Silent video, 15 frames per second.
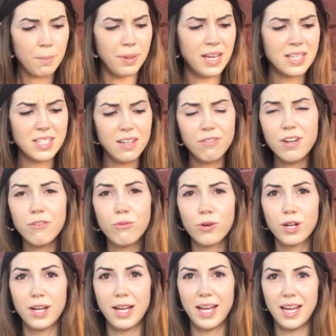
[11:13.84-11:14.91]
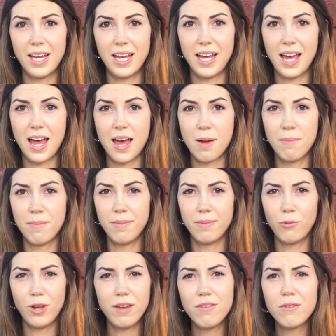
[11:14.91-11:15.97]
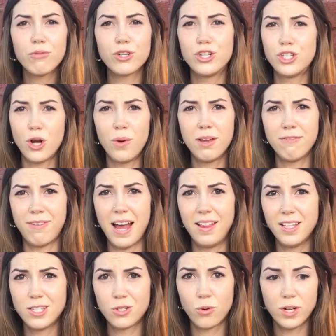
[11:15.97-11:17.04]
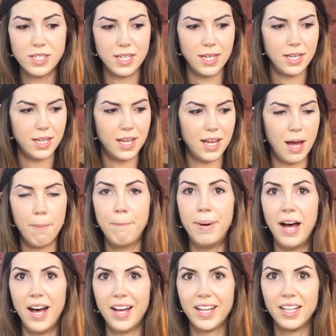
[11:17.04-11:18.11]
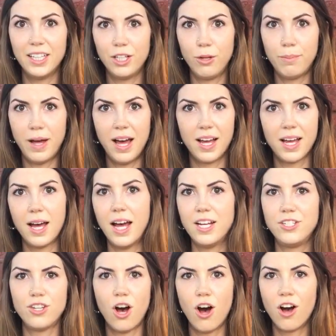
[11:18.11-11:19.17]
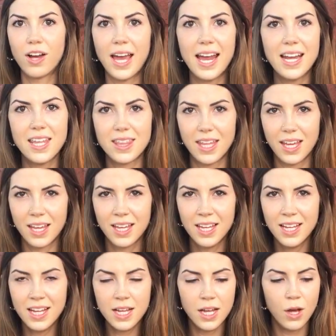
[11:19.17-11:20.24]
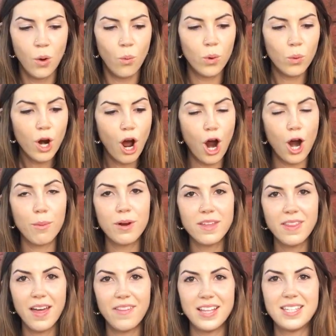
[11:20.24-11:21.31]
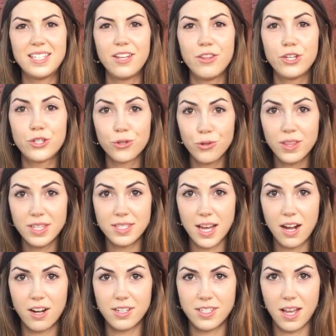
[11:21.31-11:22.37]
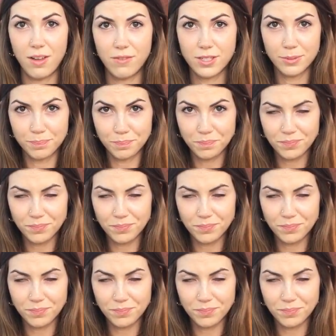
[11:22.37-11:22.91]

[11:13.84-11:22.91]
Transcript: Because even if we're um, even if we're showing violence towards a bug, a little bug, a dog, anything, when we're harboring that, that's still the truth inside ourselves.